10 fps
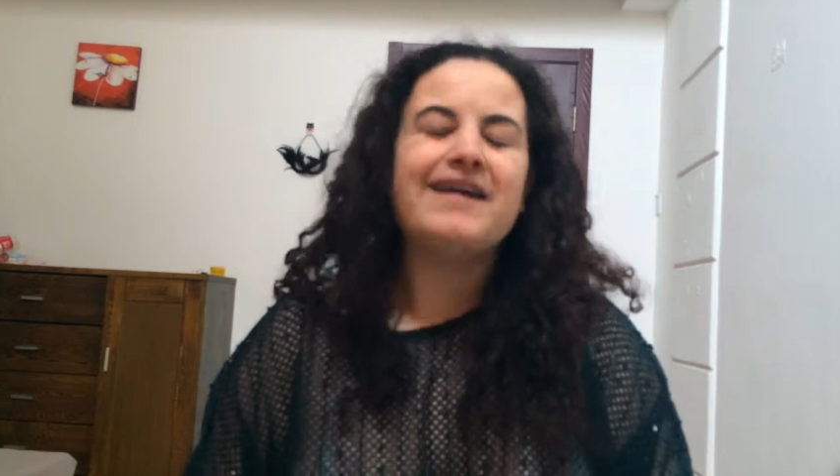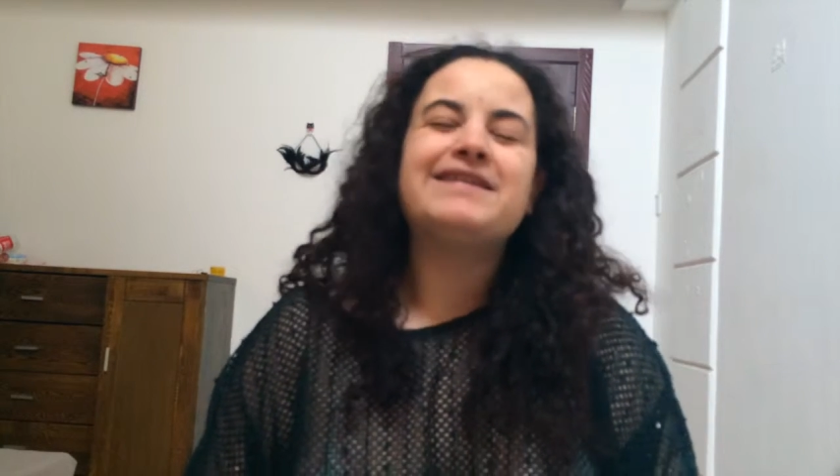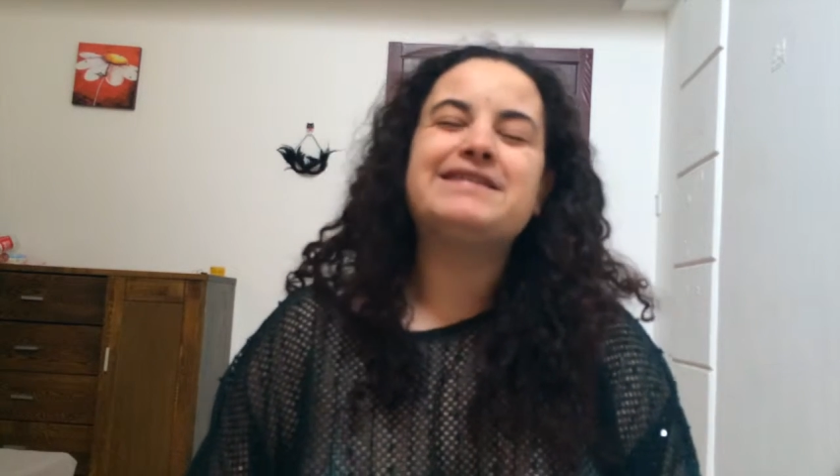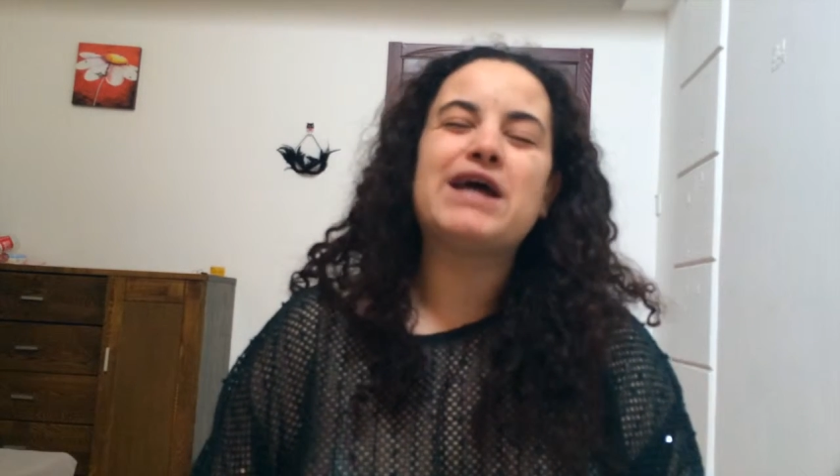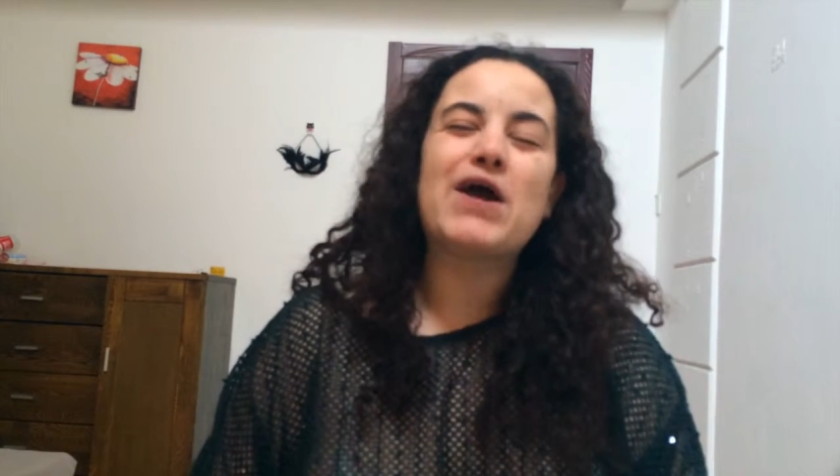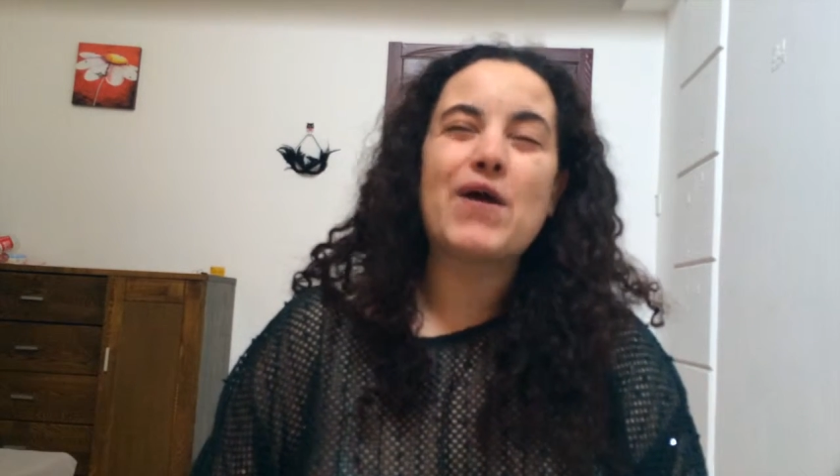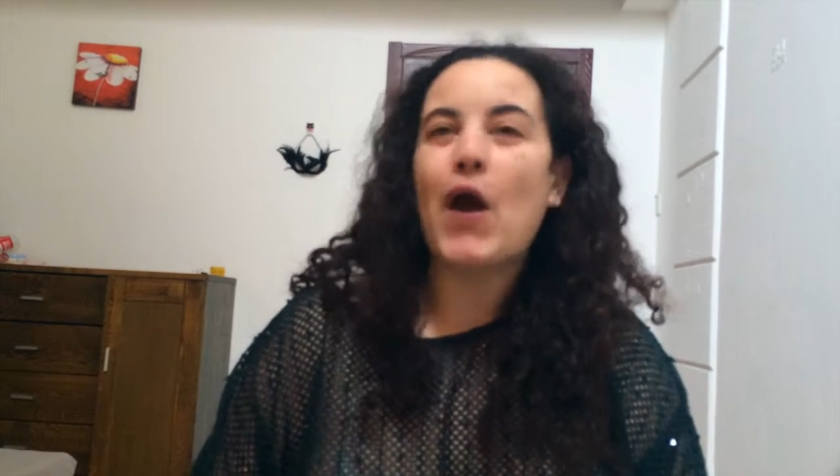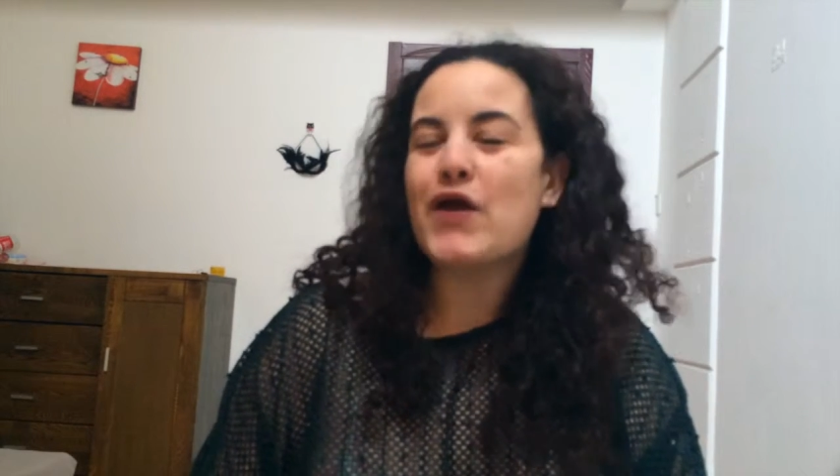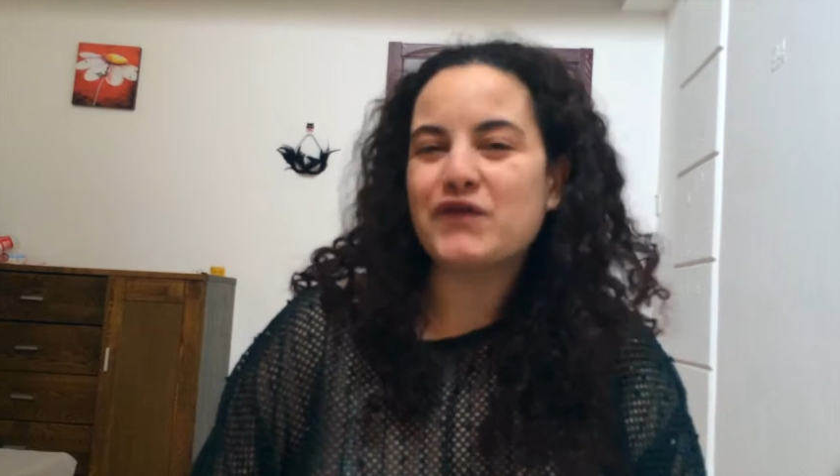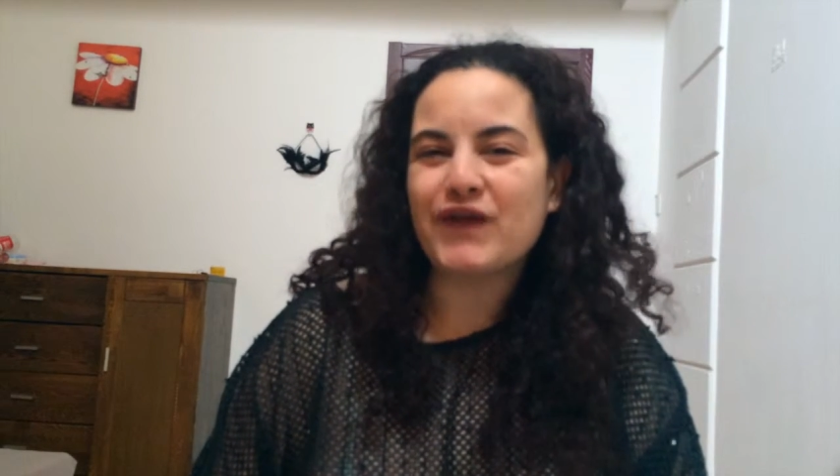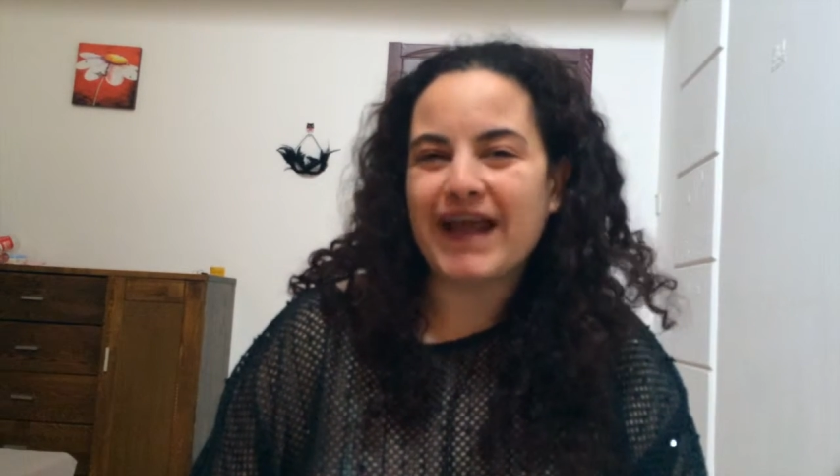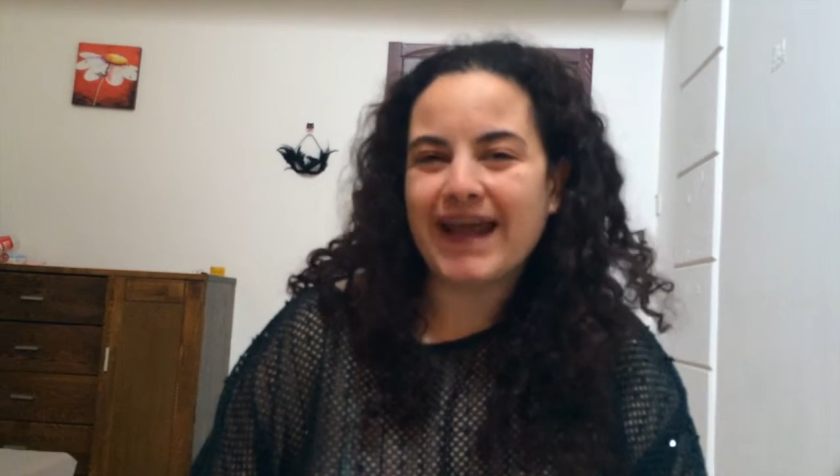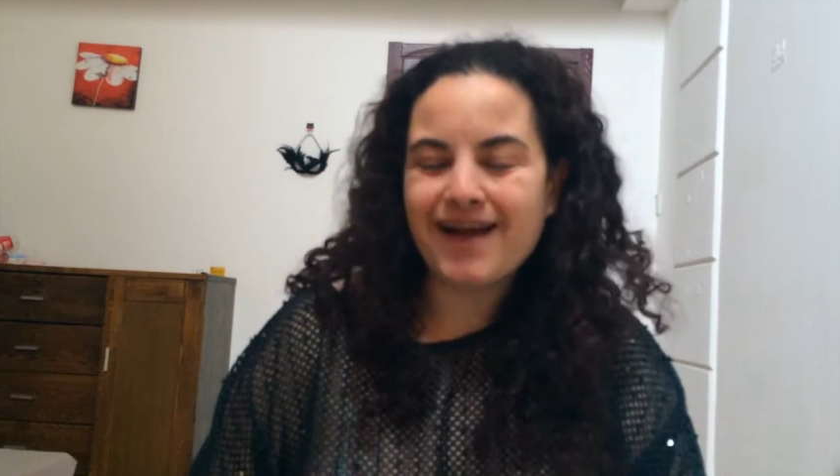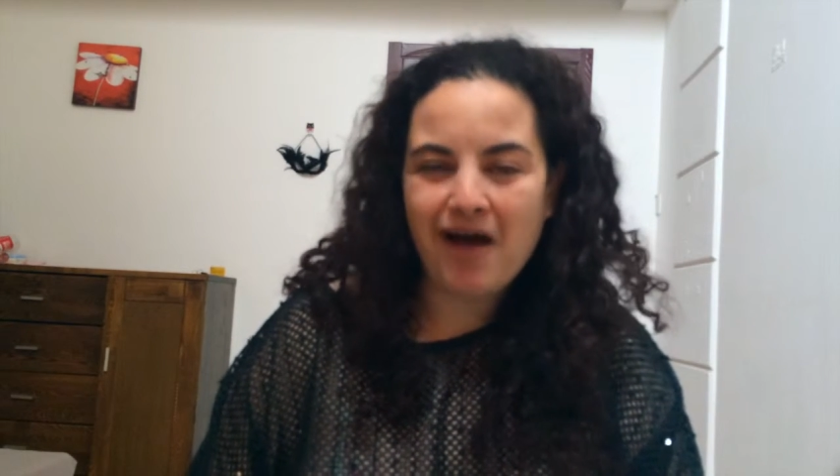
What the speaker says: So hopefully